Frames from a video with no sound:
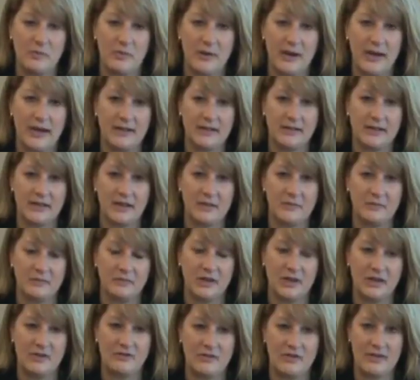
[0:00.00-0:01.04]
but
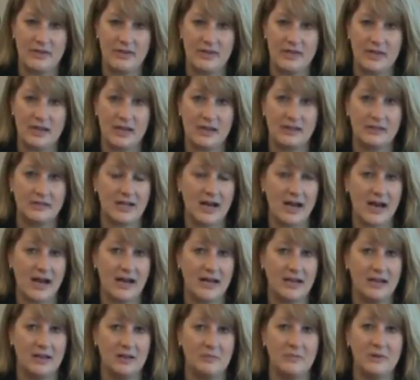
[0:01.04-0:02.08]
given the
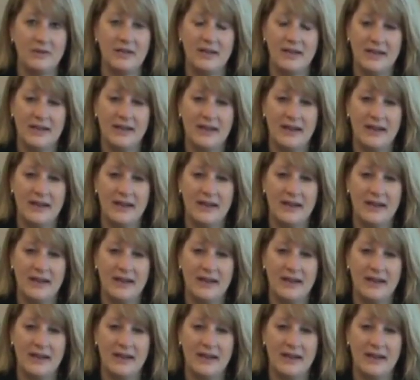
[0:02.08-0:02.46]
time